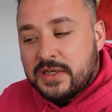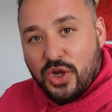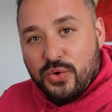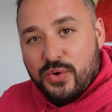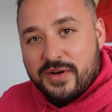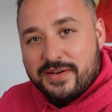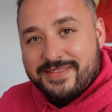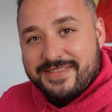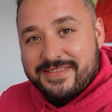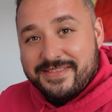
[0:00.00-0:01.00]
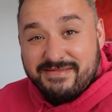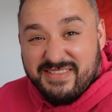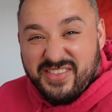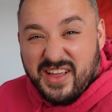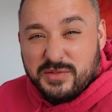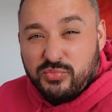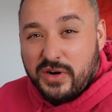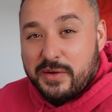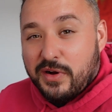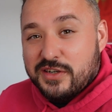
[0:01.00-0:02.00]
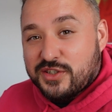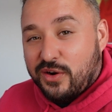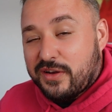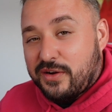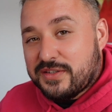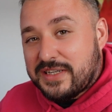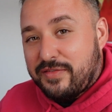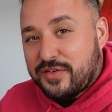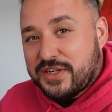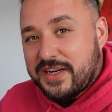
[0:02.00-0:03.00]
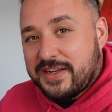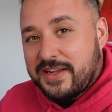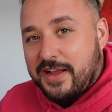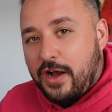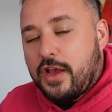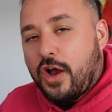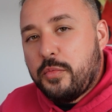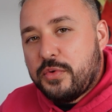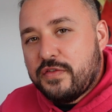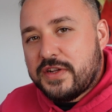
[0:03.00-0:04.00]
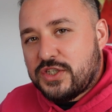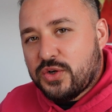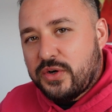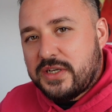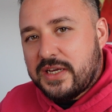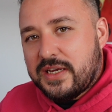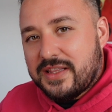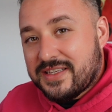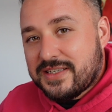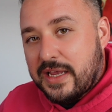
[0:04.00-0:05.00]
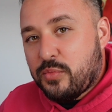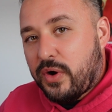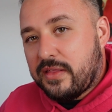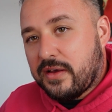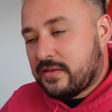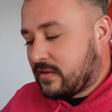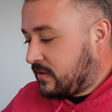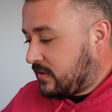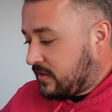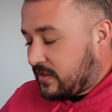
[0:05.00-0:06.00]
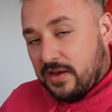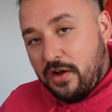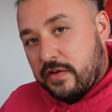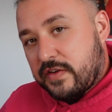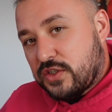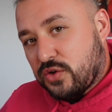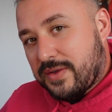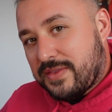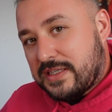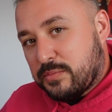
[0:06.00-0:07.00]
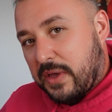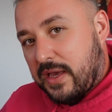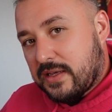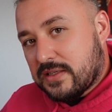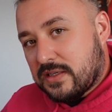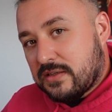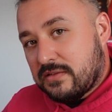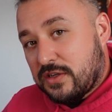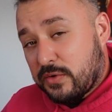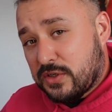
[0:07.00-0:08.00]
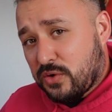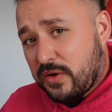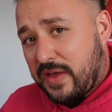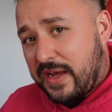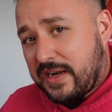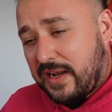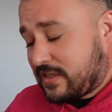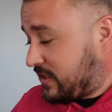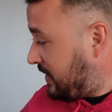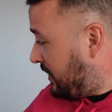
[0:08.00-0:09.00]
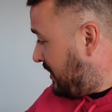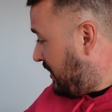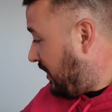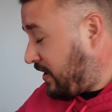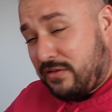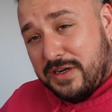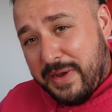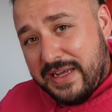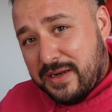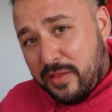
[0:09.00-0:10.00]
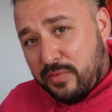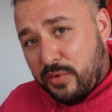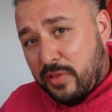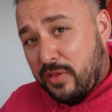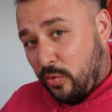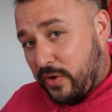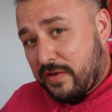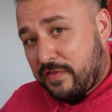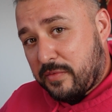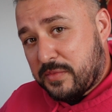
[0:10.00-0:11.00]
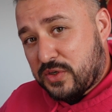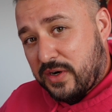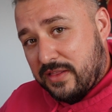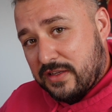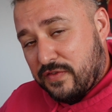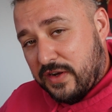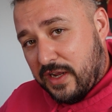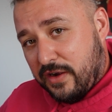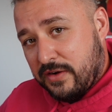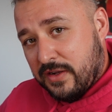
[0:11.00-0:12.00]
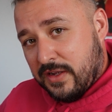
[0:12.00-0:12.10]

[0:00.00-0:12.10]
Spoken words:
So that's pretty much dollar cost averaging. I hope you've enjoyed it in the same way that I've enjoyed these beers and you enjoyed that analogy. I only made it through 3 of them during this video.